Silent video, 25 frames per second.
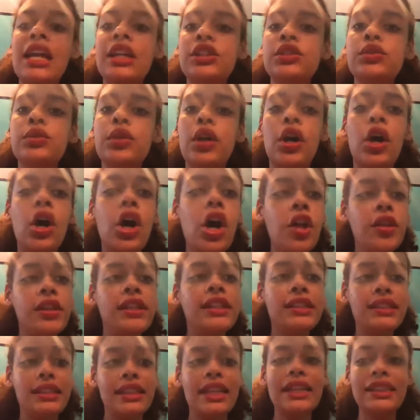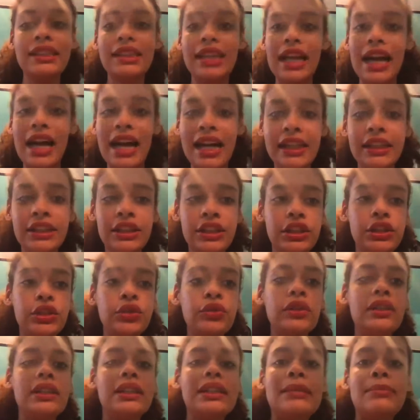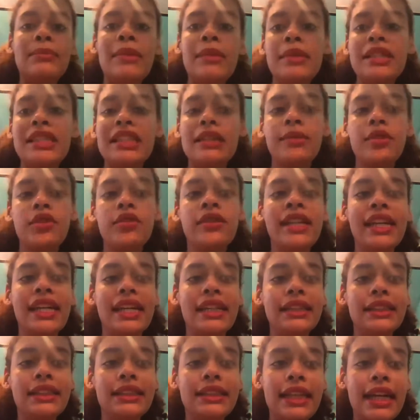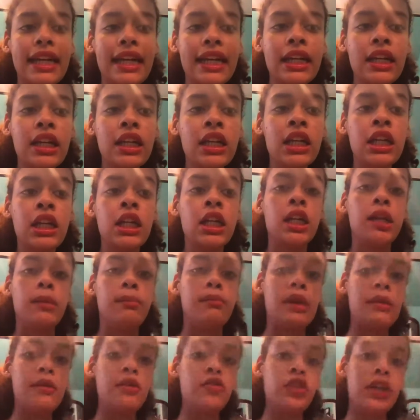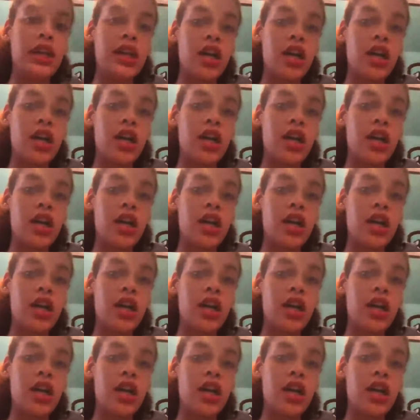to do all these things that I do. Maybe some of you can't sing. Maybe try